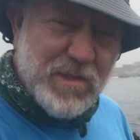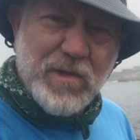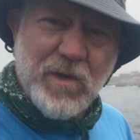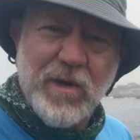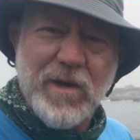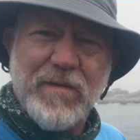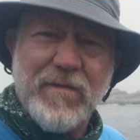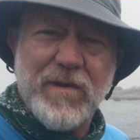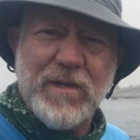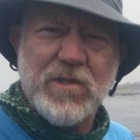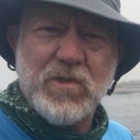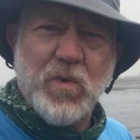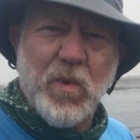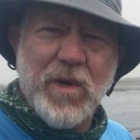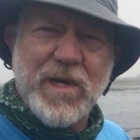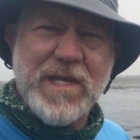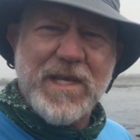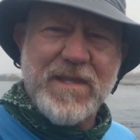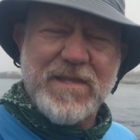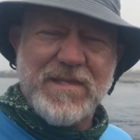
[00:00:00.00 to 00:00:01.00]
sort of a
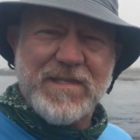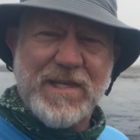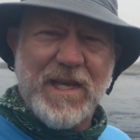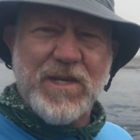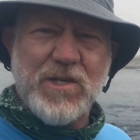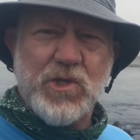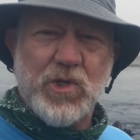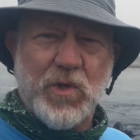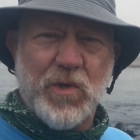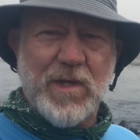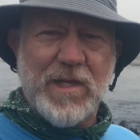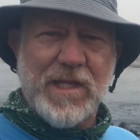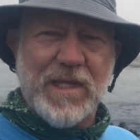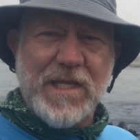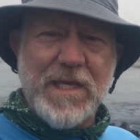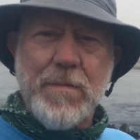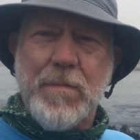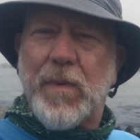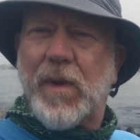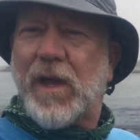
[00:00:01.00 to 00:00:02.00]
20th century
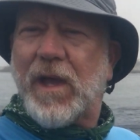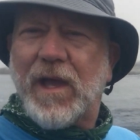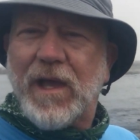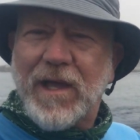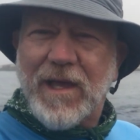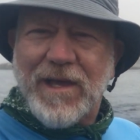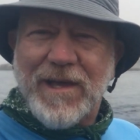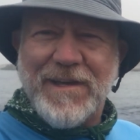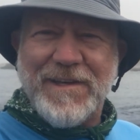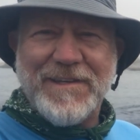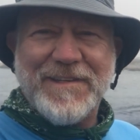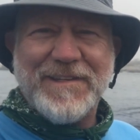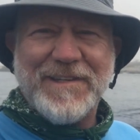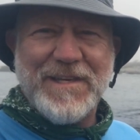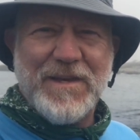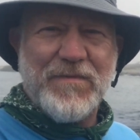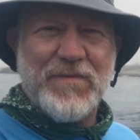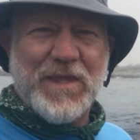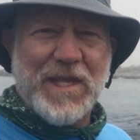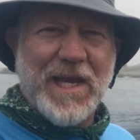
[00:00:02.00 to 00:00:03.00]
leap.
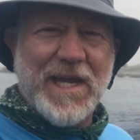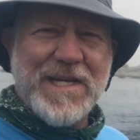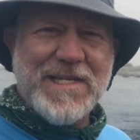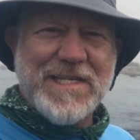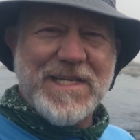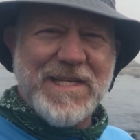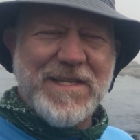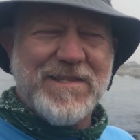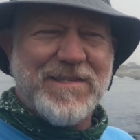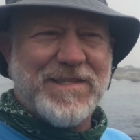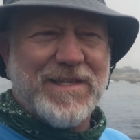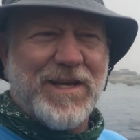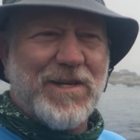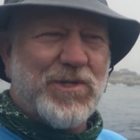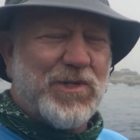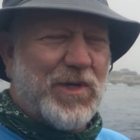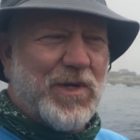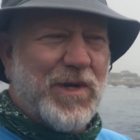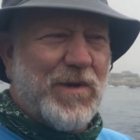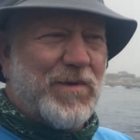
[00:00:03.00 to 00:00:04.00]
If the 19th
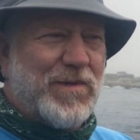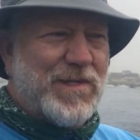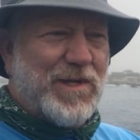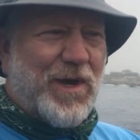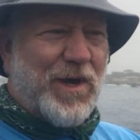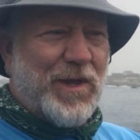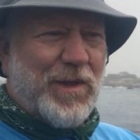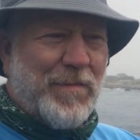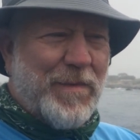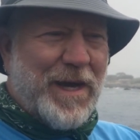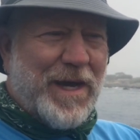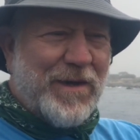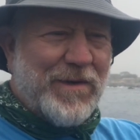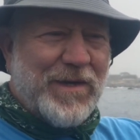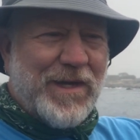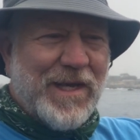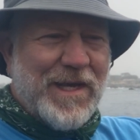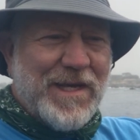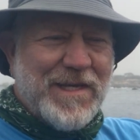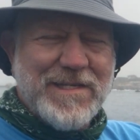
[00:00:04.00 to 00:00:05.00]
century was all about
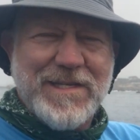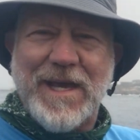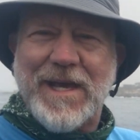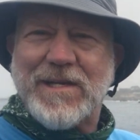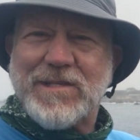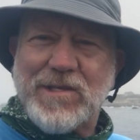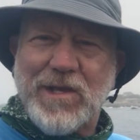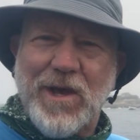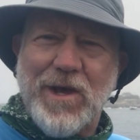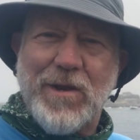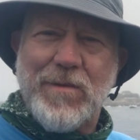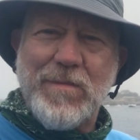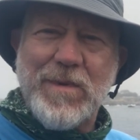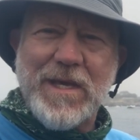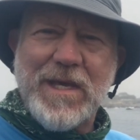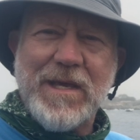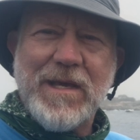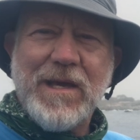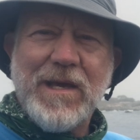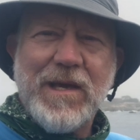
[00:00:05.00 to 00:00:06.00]

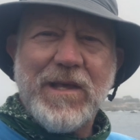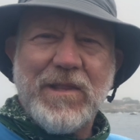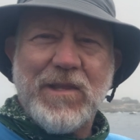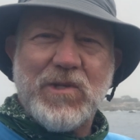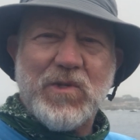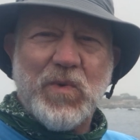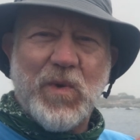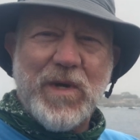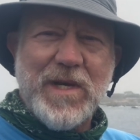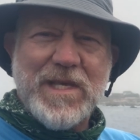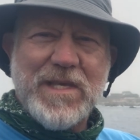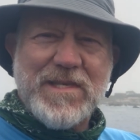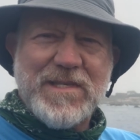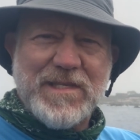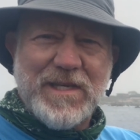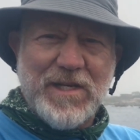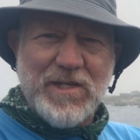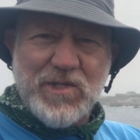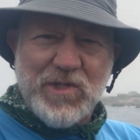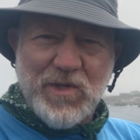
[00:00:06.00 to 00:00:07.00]
taxonomy, the 20th
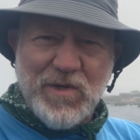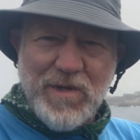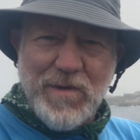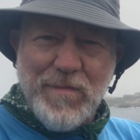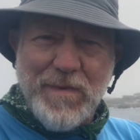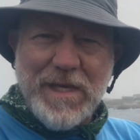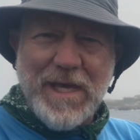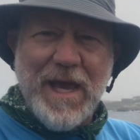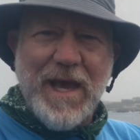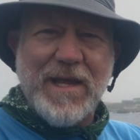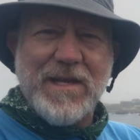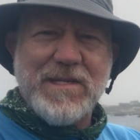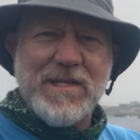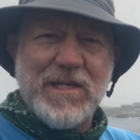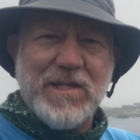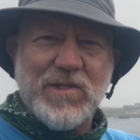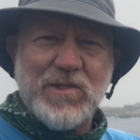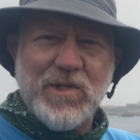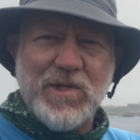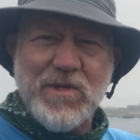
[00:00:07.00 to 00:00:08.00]
century began to
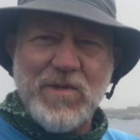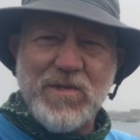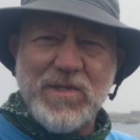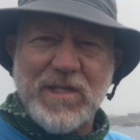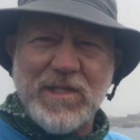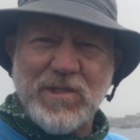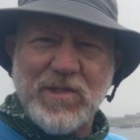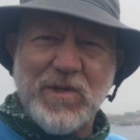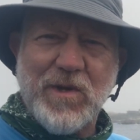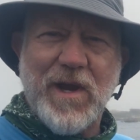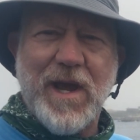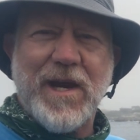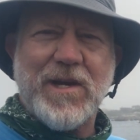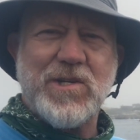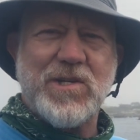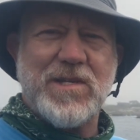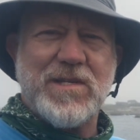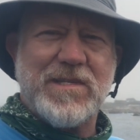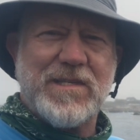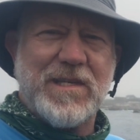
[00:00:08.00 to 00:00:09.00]
introduce
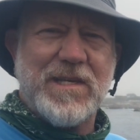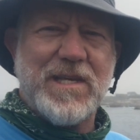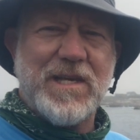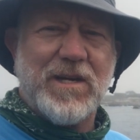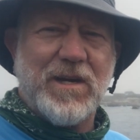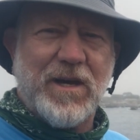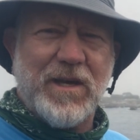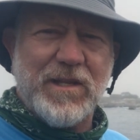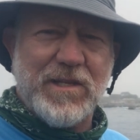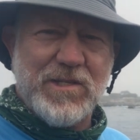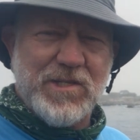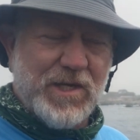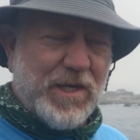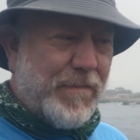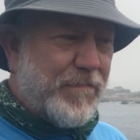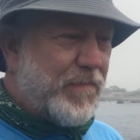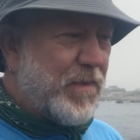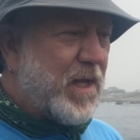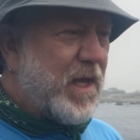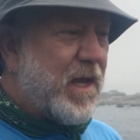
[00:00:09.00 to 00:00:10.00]
interactions in ecology.
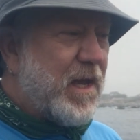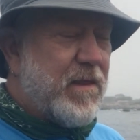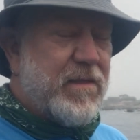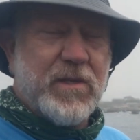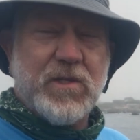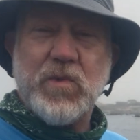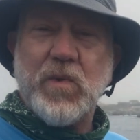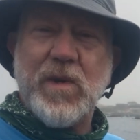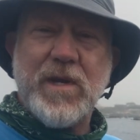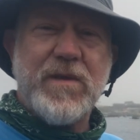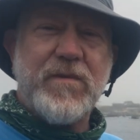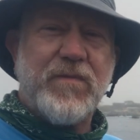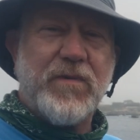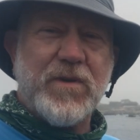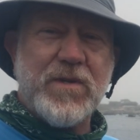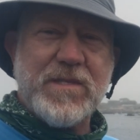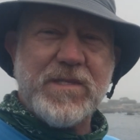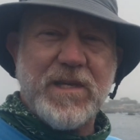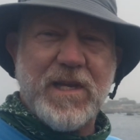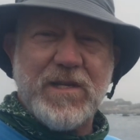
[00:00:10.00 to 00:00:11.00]
The
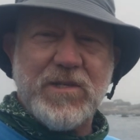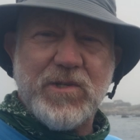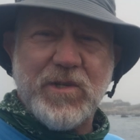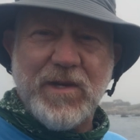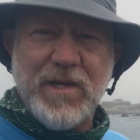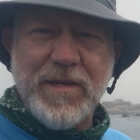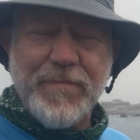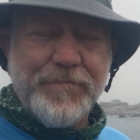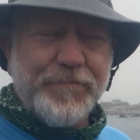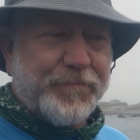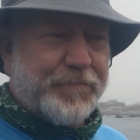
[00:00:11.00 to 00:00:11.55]
21st century